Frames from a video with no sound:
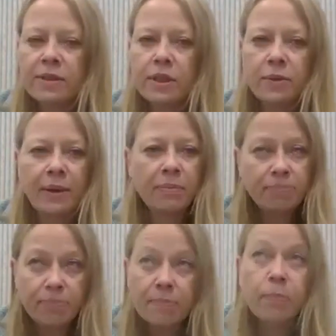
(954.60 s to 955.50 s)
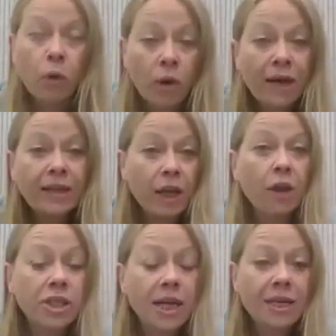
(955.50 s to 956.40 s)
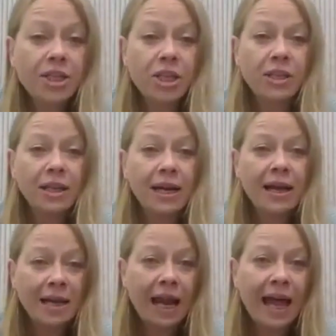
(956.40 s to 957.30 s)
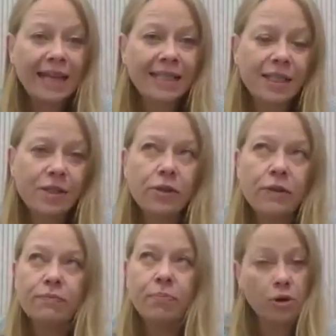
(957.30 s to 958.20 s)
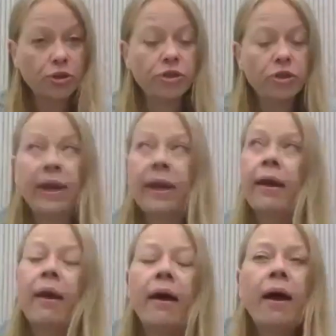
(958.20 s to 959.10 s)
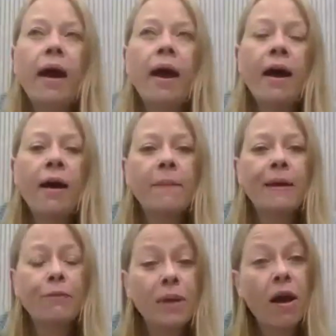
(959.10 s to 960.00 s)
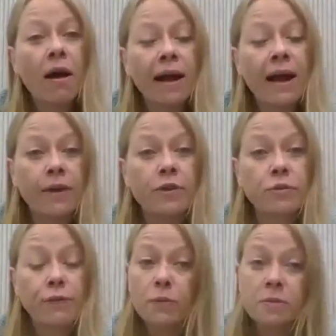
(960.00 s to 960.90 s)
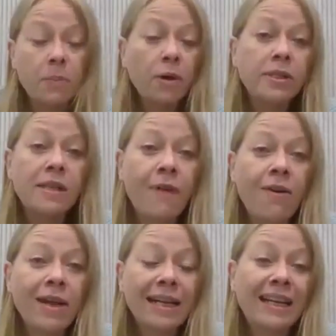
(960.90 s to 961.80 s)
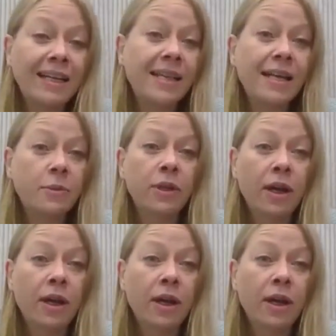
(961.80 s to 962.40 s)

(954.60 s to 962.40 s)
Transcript: doing more in negotiation and less sort of posturing. If we can't get those reforms, the policy very clearly says we'll